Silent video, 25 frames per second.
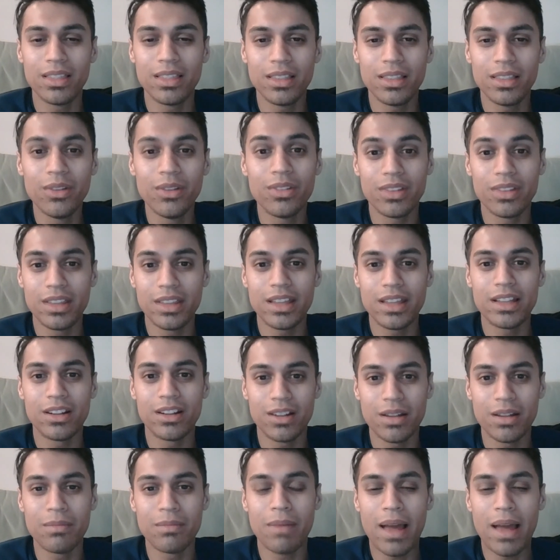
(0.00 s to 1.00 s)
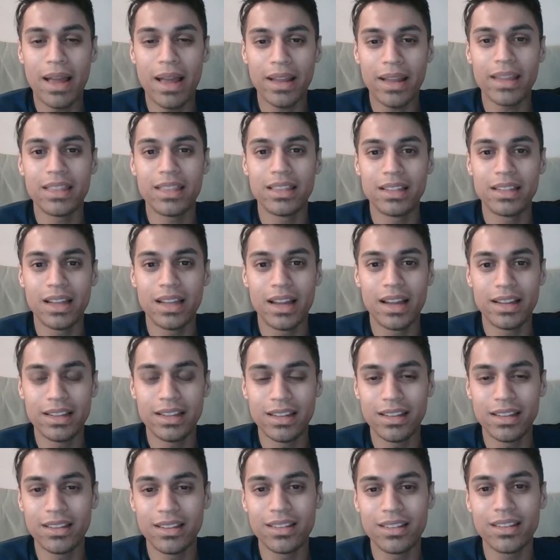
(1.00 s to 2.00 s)
using the internet back in the
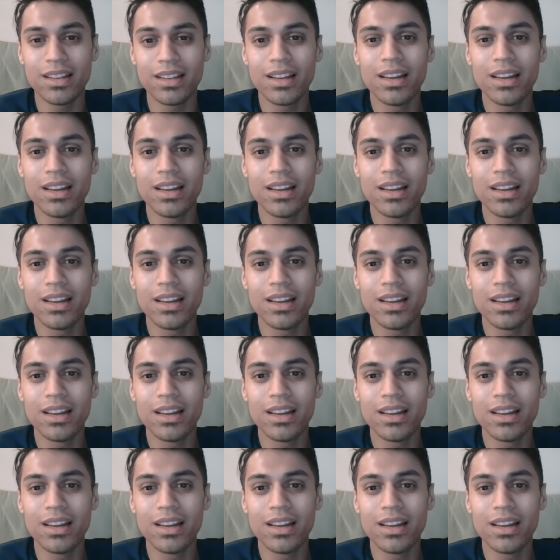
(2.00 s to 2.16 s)
90s.